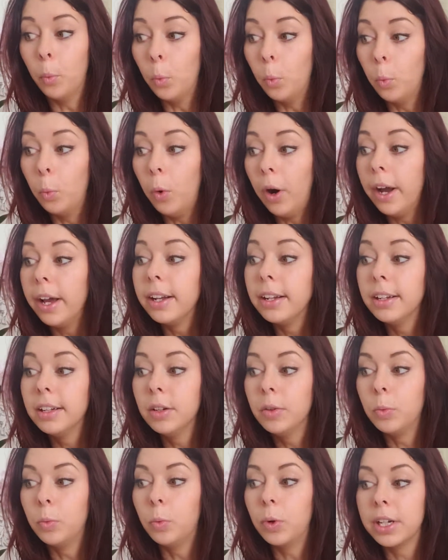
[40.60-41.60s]
what
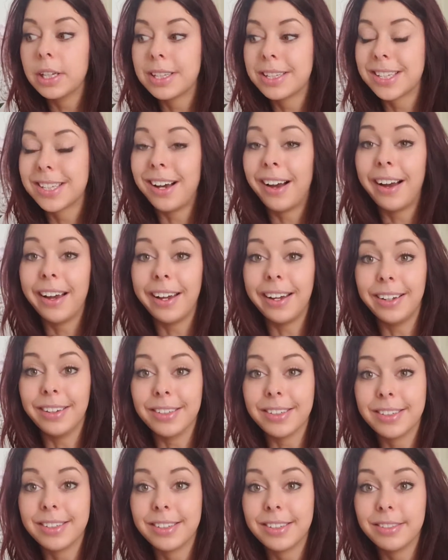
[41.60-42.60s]

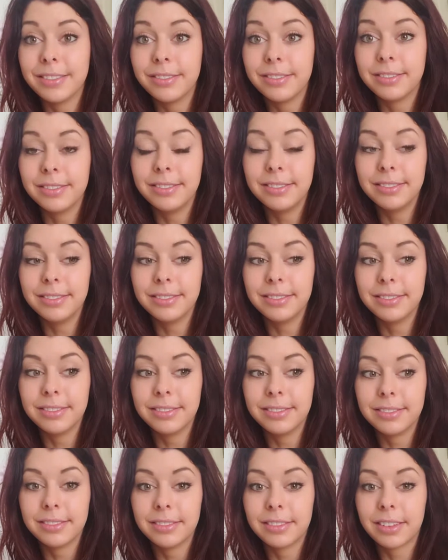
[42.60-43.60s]
signs,
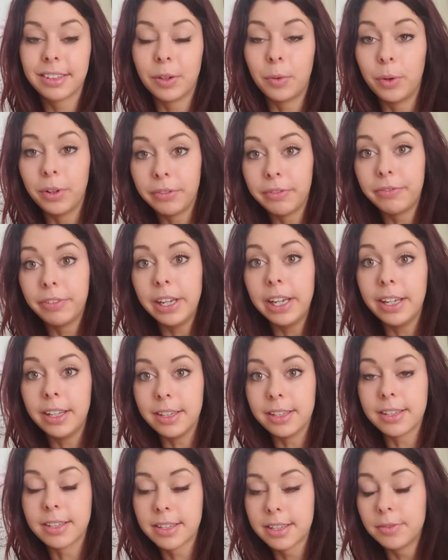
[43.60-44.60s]
like what
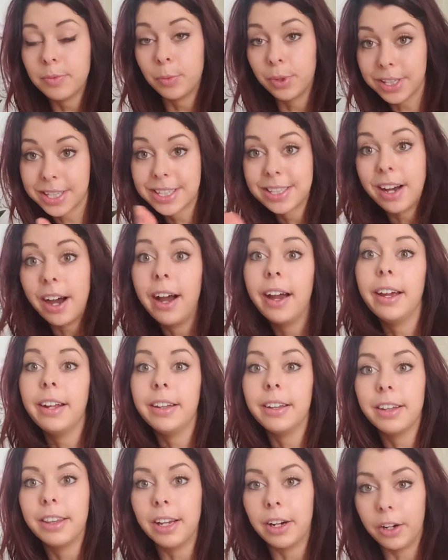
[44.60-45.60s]
phase, what
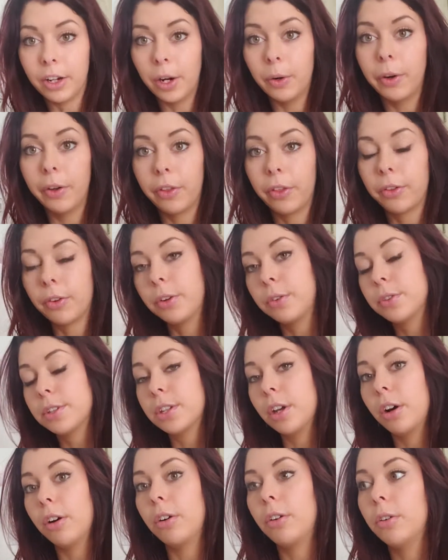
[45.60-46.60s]
sign they're going through.
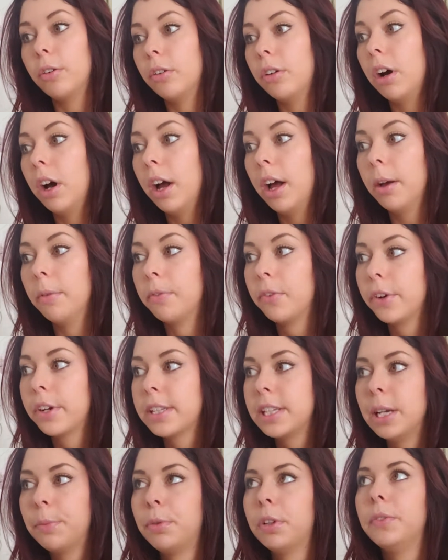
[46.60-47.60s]
So, for
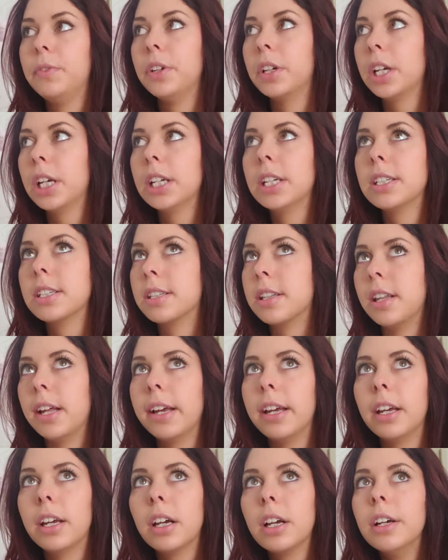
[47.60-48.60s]
example, if your kid is
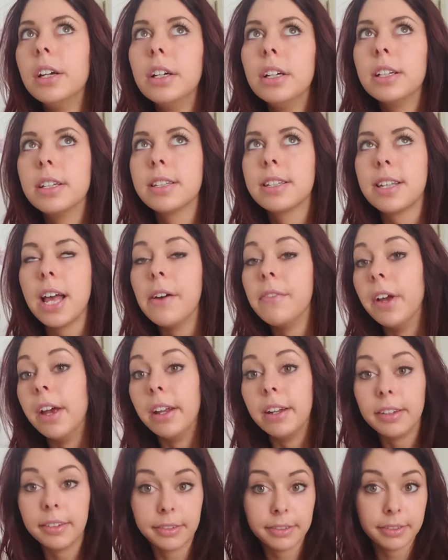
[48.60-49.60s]
like
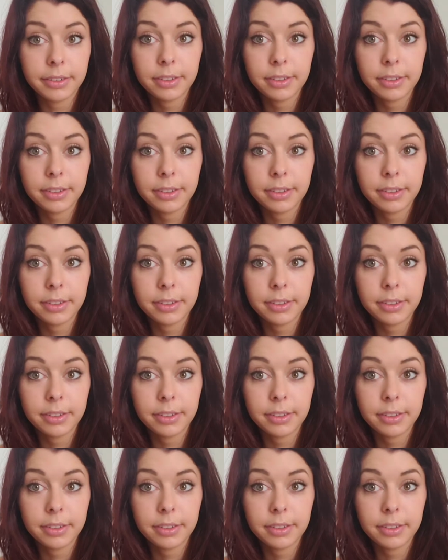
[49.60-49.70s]
7,